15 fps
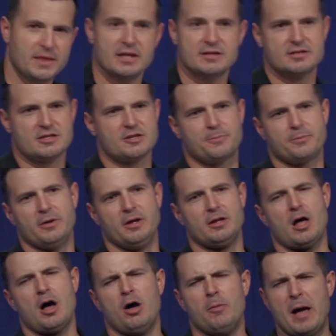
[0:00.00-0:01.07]
Gets to
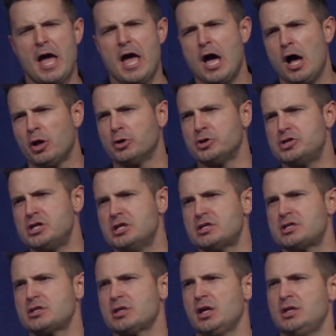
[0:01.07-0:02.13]
spring. Oh, my
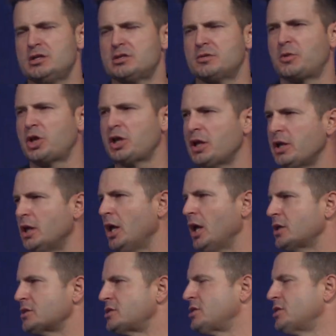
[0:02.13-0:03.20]
allergies. I need some
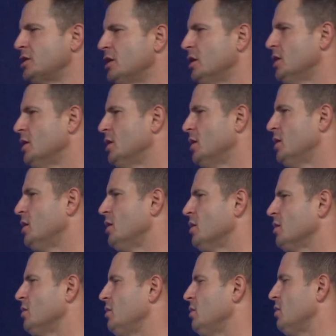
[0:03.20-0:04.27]
Kleenex.
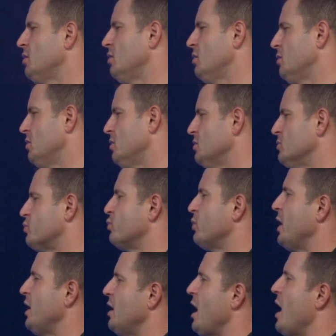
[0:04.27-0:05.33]
Oh,
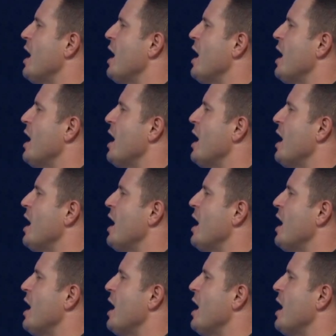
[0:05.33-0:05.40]
rain.